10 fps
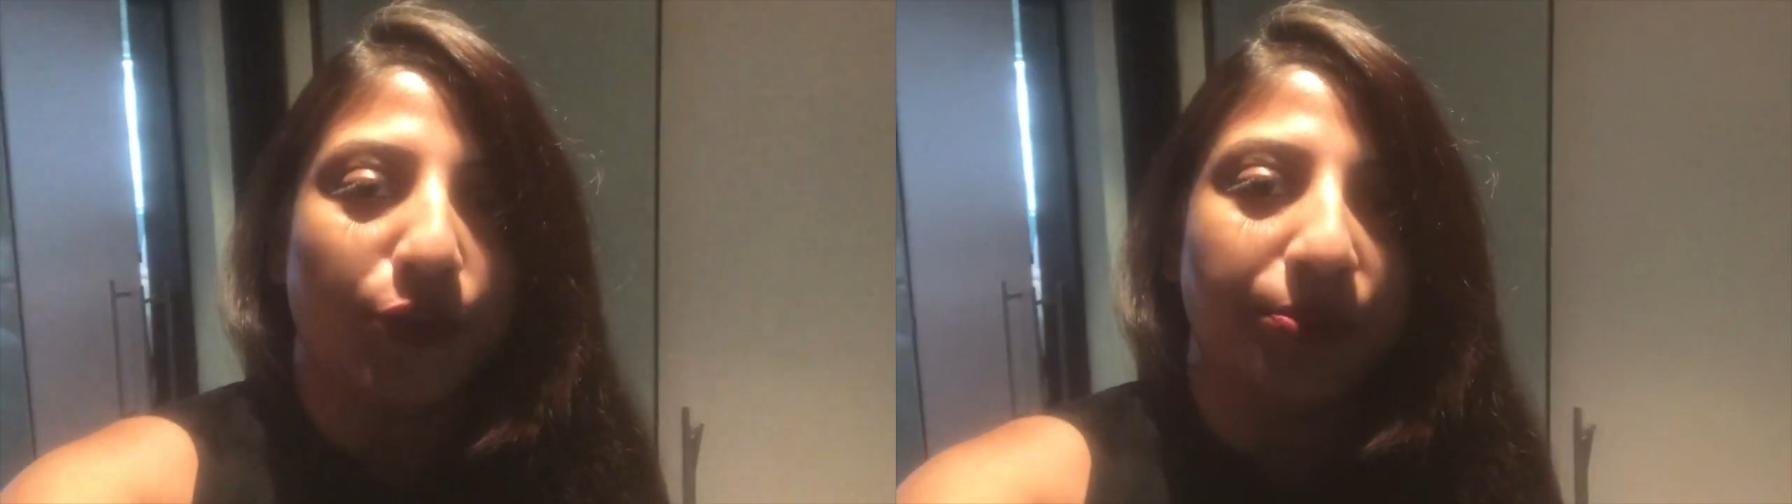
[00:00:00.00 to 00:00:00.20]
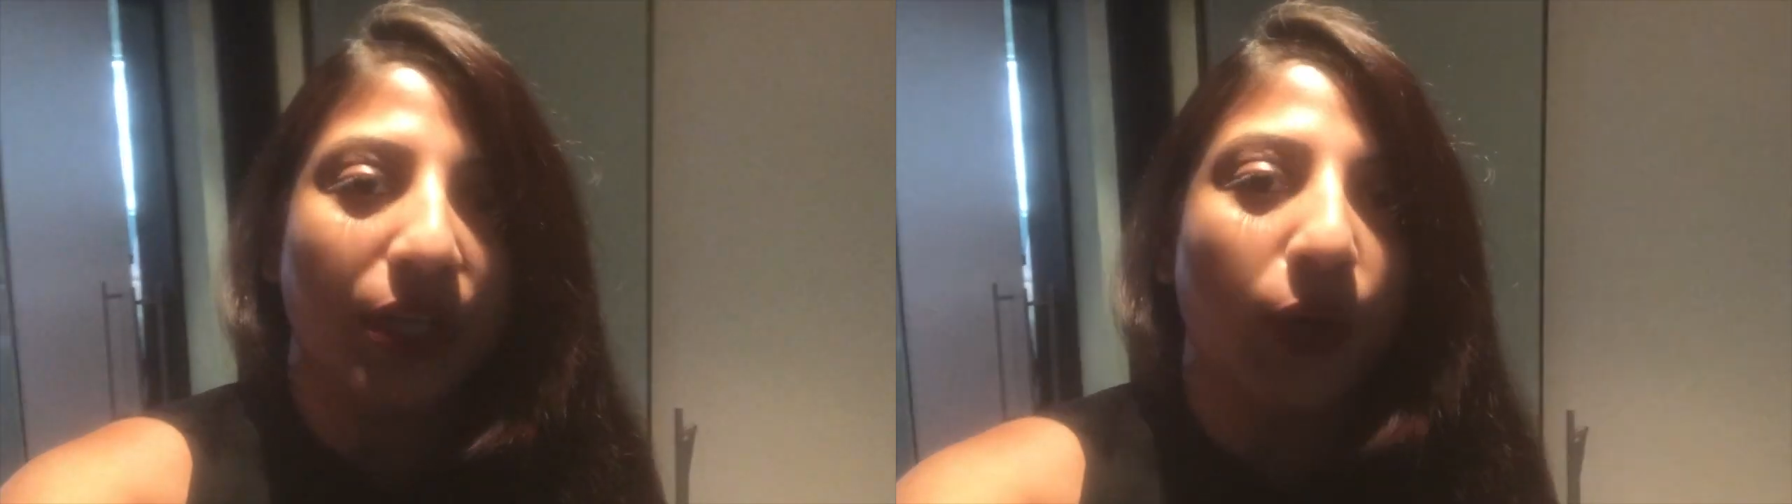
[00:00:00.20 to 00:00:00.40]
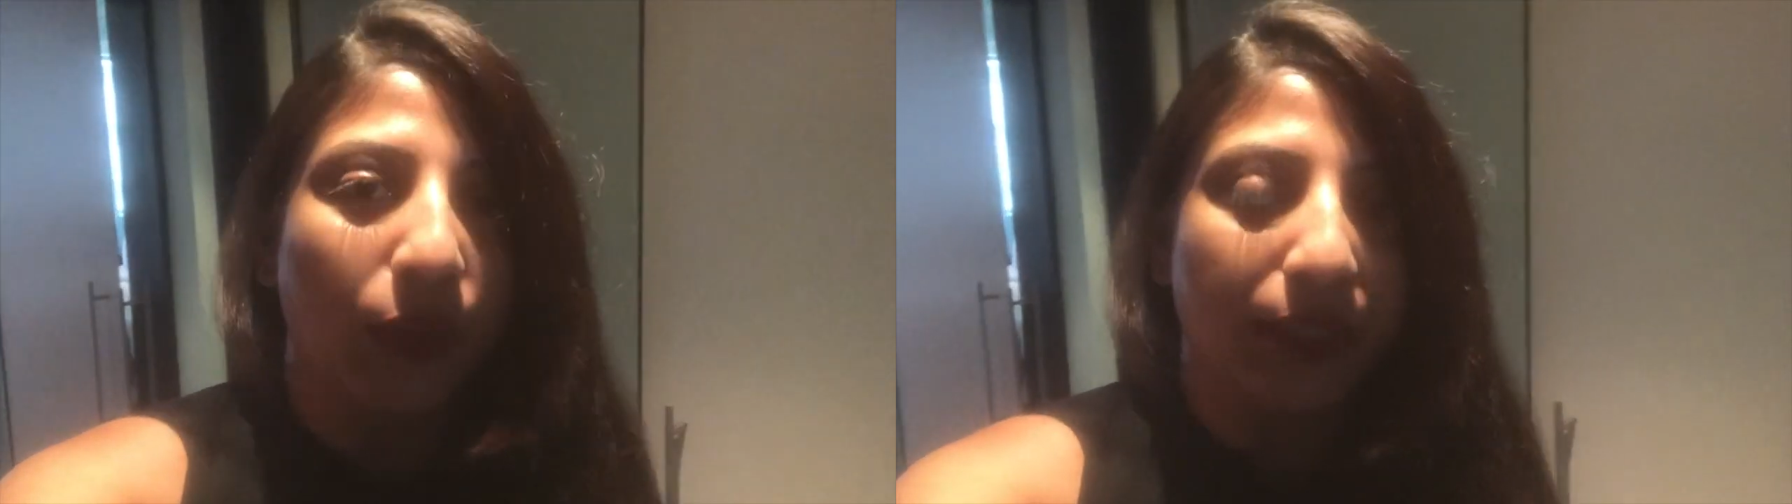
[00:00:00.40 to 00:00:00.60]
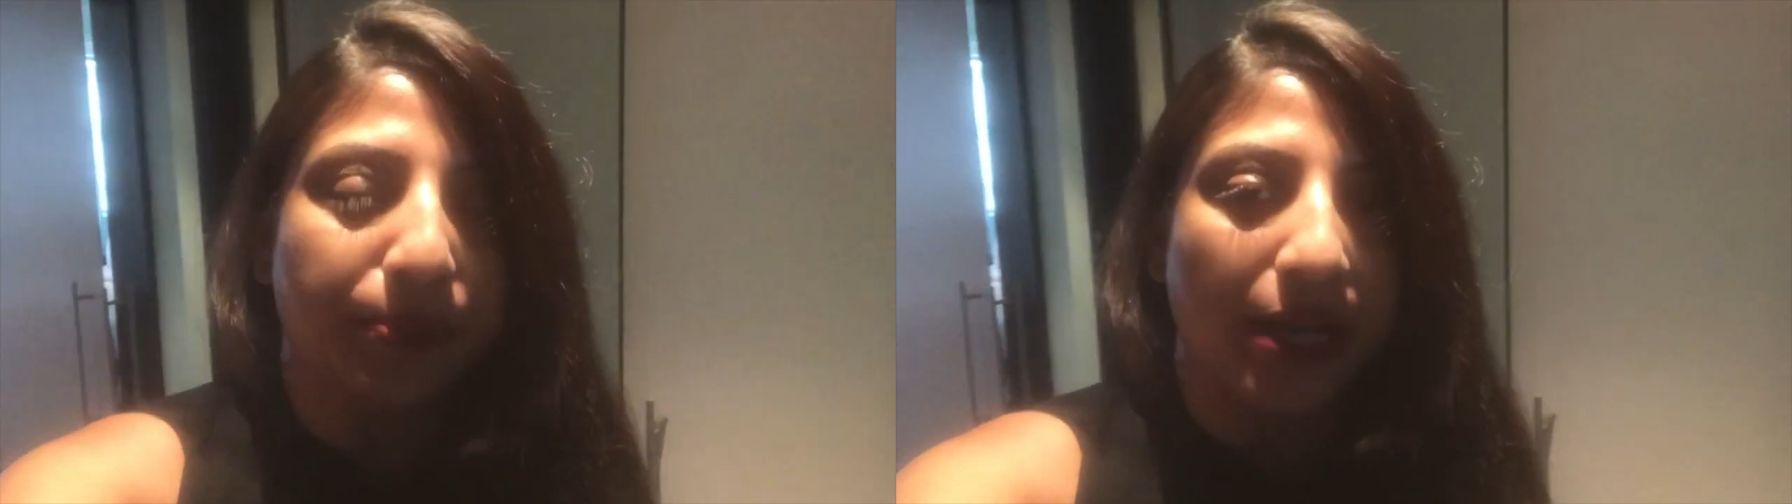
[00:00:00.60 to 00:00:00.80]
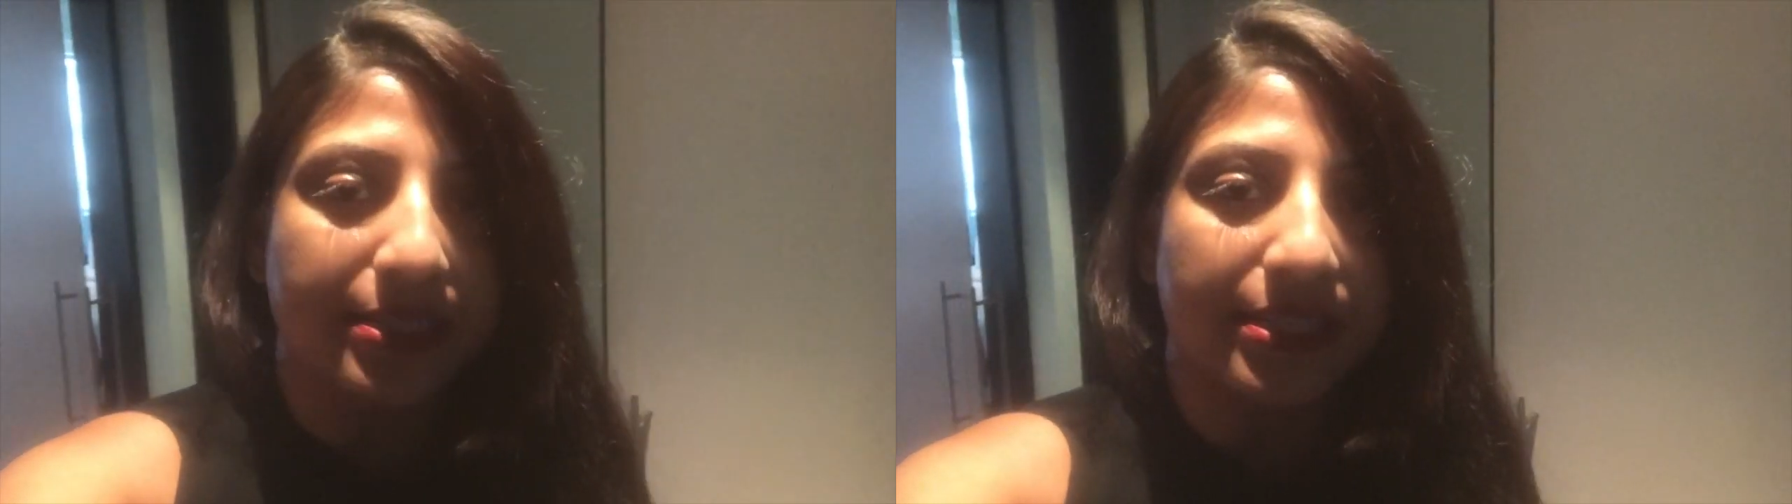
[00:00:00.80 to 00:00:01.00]
from the Holi
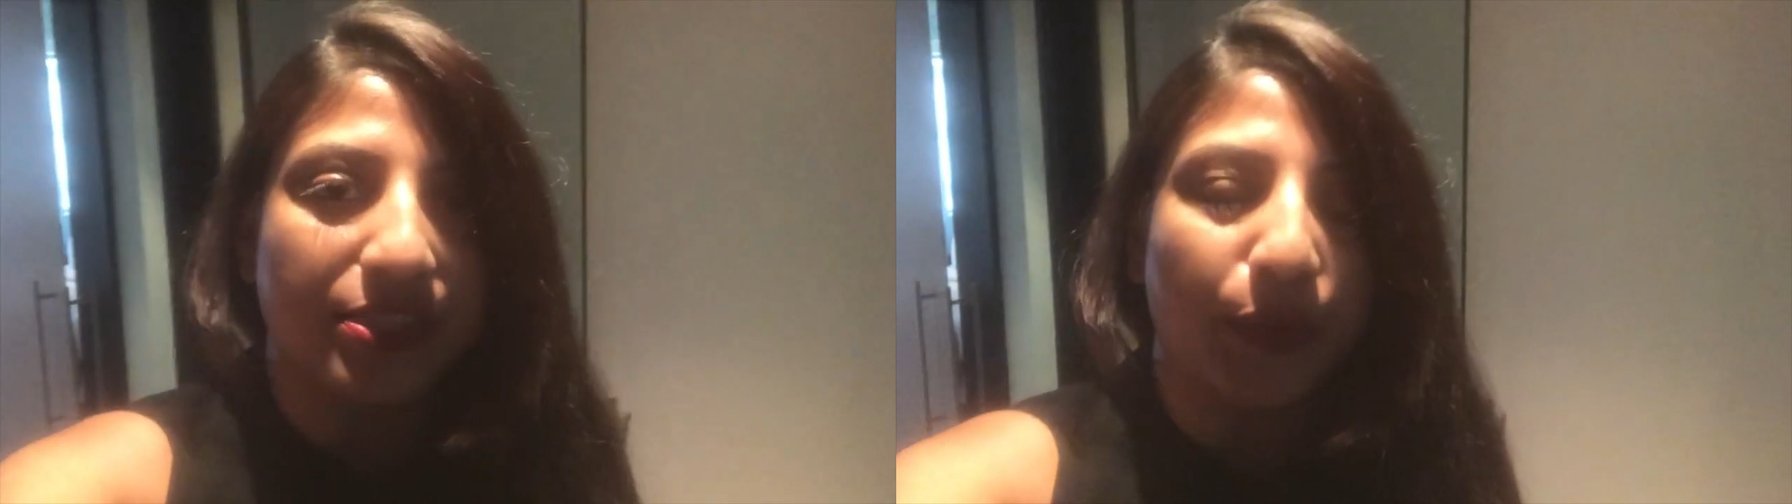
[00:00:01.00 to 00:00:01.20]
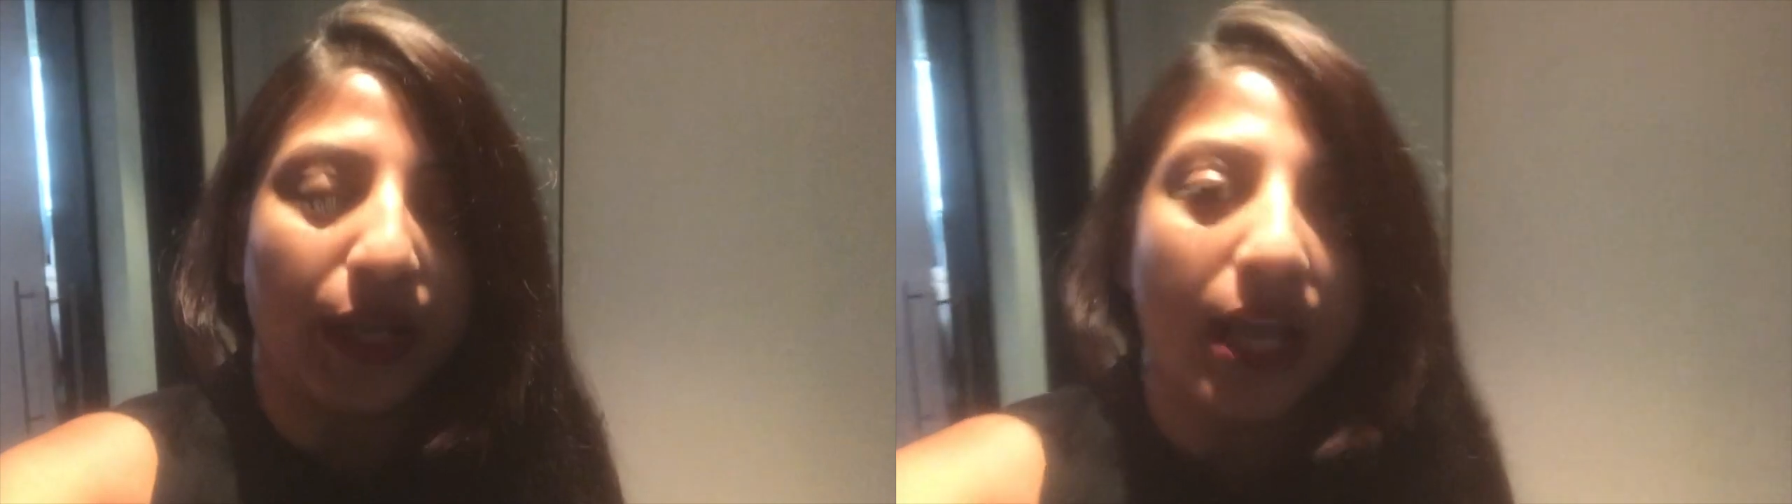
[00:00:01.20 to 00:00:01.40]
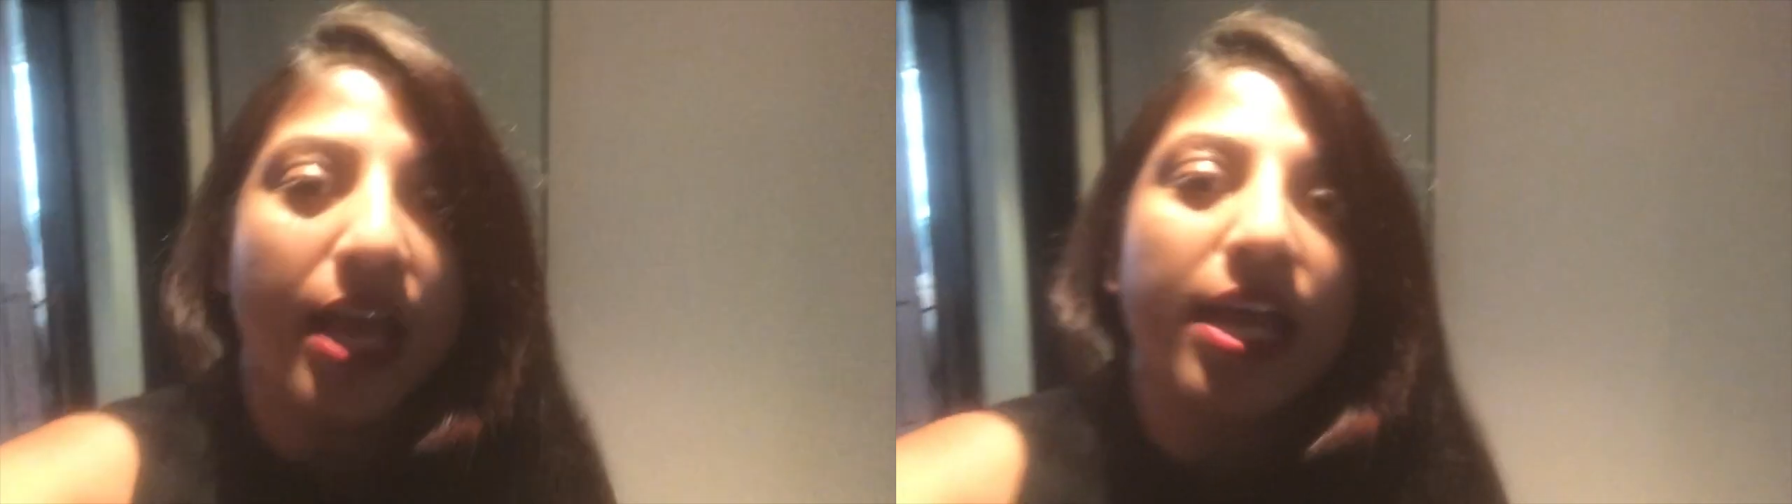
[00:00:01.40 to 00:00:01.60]
party as well.